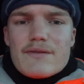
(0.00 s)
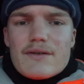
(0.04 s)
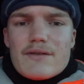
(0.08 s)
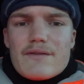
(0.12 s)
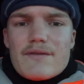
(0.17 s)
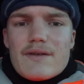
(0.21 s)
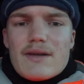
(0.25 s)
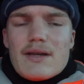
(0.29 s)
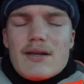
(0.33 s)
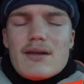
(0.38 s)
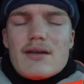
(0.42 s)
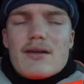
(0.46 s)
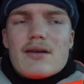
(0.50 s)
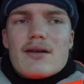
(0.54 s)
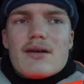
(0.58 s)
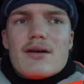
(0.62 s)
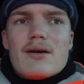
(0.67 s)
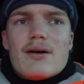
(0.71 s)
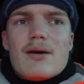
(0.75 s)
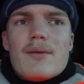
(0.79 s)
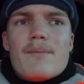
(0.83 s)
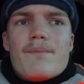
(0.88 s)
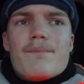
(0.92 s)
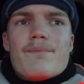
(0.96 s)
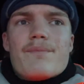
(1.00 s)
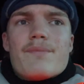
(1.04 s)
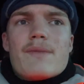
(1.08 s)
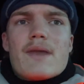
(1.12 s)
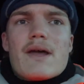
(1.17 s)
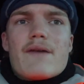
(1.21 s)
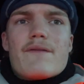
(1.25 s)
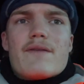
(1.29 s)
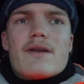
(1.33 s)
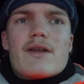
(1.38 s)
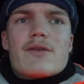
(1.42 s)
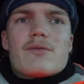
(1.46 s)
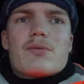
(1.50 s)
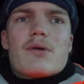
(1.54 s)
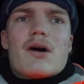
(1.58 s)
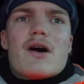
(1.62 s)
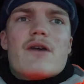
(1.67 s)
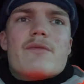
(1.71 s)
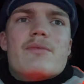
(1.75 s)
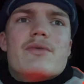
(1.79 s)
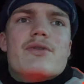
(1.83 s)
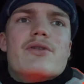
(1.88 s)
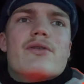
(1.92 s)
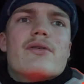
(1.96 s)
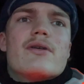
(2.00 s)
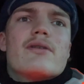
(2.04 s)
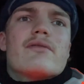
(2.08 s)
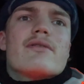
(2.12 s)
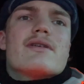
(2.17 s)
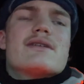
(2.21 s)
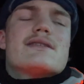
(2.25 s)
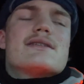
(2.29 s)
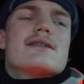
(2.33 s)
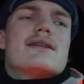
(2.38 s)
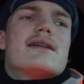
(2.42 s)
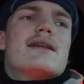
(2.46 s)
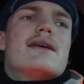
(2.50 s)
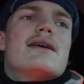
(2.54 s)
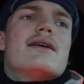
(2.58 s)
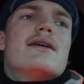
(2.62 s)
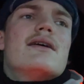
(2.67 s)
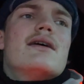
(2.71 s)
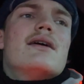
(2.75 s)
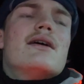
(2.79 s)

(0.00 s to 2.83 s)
I think that's what I've been doing recently.